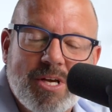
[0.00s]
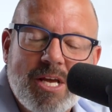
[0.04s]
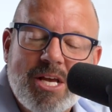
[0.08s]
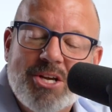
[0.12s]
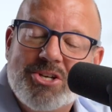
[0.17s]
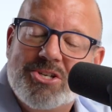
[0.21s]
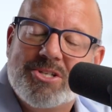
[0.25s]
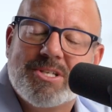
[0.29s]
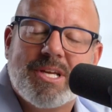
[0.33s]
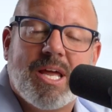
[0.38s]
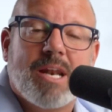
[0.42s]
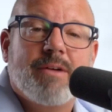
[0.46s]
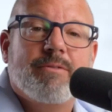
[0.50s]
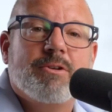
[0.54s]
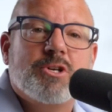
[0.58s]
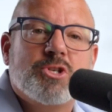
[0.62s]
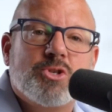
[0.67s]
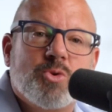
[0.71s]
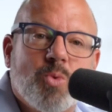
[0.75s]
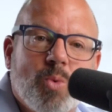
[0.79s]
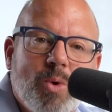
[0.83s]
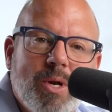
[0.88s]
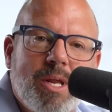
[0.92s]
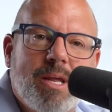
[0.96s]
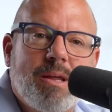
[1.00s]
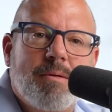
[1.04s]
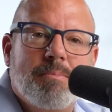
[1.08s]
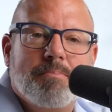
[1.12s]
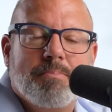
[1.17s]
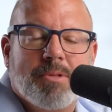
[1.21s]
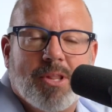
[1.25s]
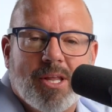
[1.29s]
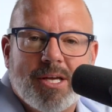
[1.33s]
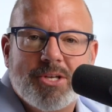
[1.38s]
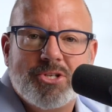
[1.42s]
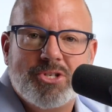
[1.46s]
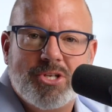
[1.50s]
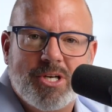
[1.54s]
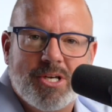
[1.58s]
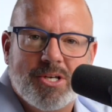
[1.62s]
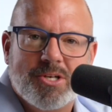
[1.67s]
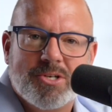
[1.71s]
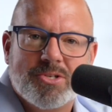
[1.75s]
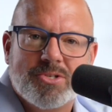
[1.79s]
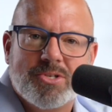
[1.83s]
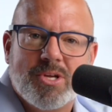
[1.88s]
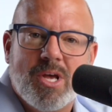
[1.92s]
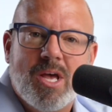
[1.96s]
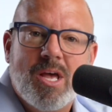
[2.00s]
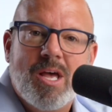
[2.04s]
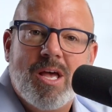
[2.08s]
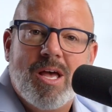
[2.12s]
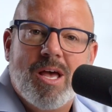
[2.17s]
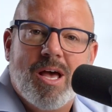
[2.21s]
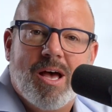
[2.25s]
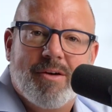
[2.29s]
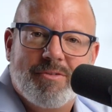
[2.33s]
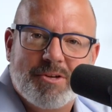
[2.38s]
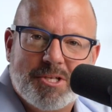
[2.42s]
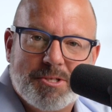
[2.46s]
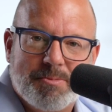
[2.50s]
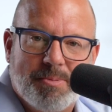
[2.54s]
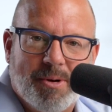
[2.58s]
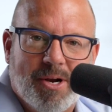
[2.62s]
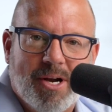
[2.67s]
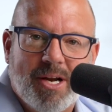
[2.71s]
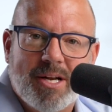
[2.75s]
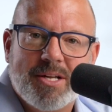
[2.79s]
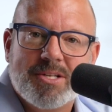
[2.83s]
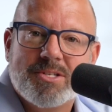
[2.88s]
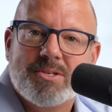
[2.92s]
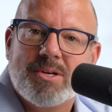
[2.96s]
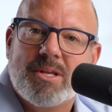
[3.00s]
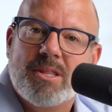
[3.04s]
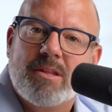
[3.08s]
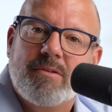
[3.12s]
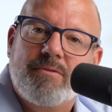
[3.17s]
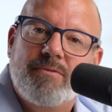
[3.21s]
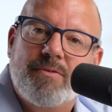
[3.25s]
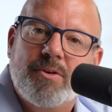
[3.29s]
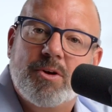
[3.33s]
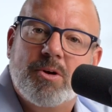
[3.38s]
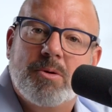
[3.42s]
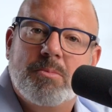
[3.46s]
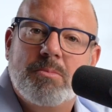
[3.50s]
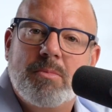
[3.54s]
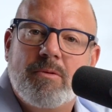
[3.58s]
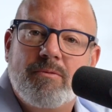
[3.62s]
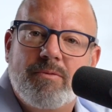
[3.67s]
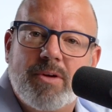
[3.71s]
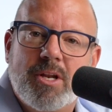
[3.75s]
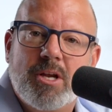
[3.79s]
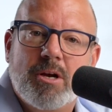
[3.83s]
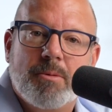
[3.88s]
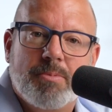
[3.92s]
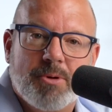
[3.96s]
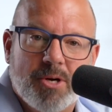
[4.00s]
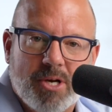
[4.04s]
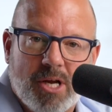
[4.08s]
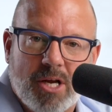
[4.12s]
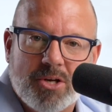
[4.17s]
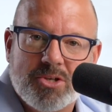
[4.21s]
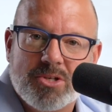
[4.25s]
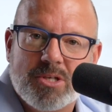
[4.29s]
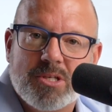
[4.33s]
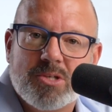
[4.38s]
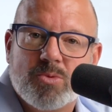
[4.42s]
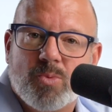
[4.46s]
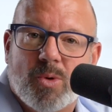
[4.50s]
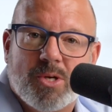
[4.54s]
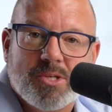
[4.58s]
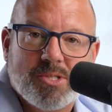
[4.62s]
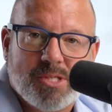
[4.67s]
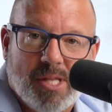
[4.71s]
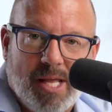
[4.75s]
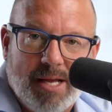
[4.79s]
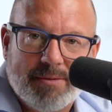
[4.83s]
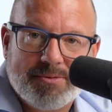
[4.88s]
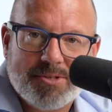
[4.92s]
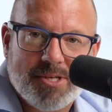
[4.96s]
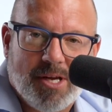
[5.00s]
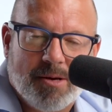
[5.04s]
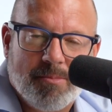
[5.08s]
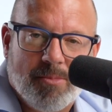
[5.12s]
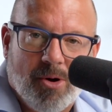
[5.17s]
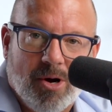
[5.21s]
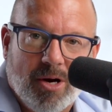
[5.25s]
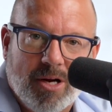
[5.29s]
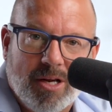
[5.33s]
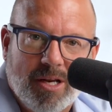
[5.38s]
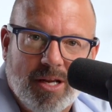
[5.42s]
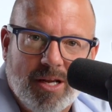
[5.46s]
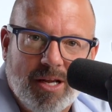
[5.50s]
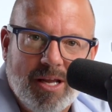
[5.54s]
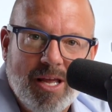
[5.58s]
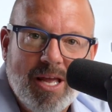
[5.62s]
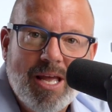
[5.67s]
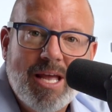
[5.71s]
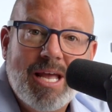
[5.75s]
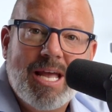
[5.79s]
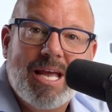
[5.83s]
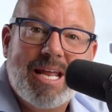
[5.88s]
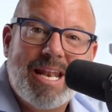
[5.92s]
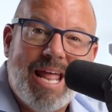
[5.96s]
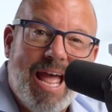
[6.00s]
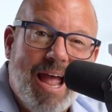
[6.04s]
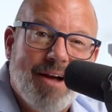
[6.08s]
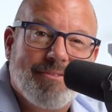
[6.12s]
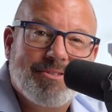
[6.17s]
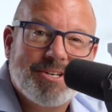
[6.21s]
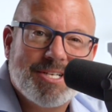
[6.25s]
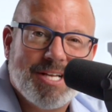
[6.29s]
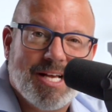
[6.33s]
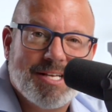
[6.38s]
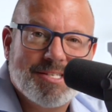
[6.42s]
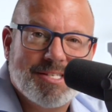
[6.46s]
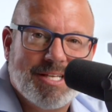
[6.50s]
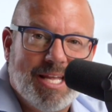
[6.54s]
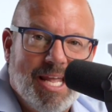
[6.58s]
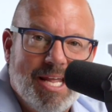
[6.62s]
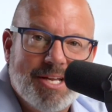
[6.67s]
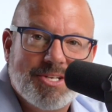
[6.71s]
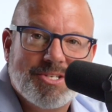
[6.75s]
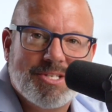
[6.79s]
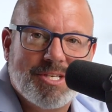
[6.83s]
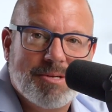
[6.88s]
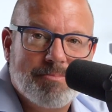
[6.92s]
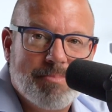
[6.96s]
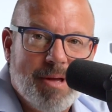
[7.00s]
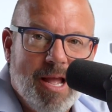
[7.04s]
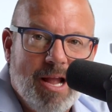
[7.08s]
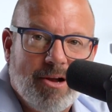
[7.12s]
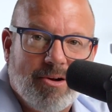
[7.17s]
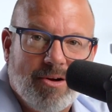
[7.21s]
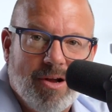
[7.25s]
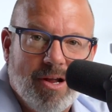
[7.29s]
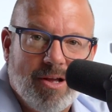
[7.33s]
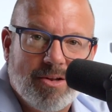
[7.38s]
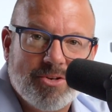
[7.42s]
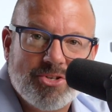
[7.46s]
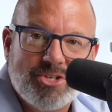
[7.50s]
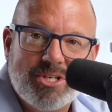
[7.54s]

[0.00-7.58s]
She's got over 20 plus years of experience in the film, video production, as well as lifestyle marketing and advertising agency background.